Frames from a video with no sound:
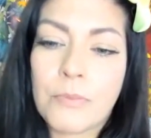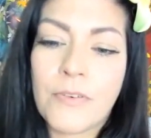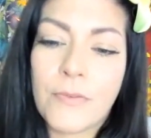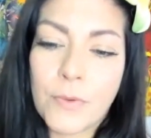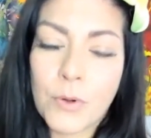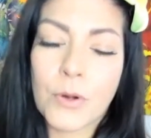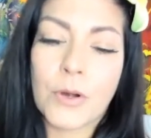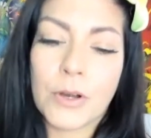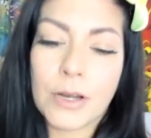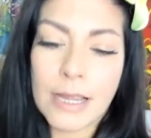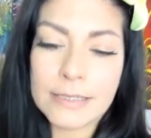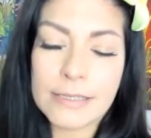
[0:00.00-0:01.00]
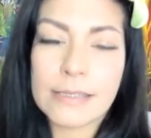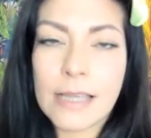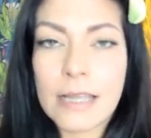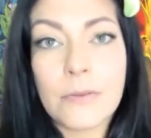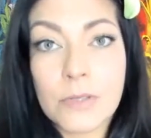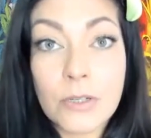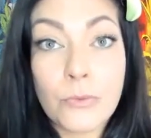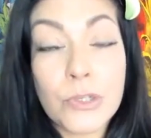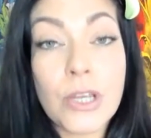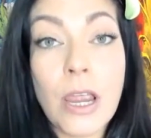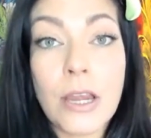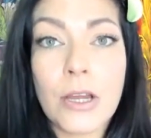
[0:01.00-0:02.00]
before I decided I was going to
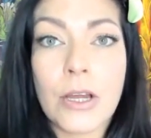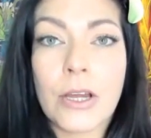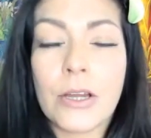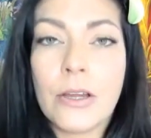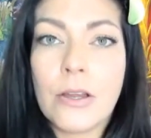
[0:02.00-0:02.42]
retire,